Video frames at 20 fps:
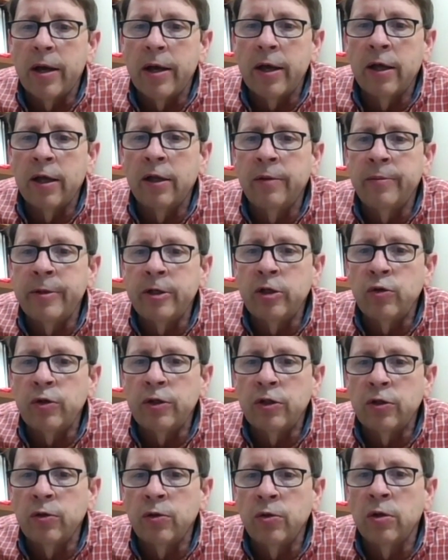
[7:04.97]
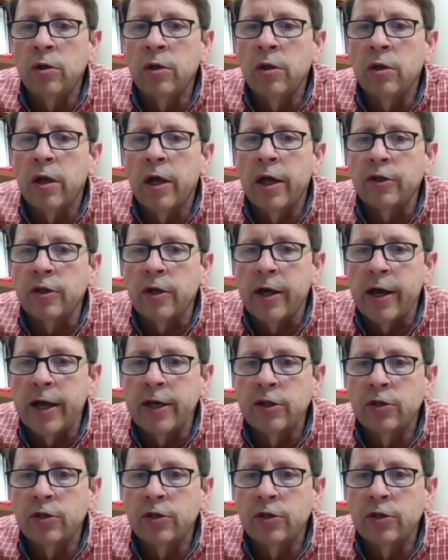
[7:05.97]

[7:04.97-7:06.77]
elementary school onto high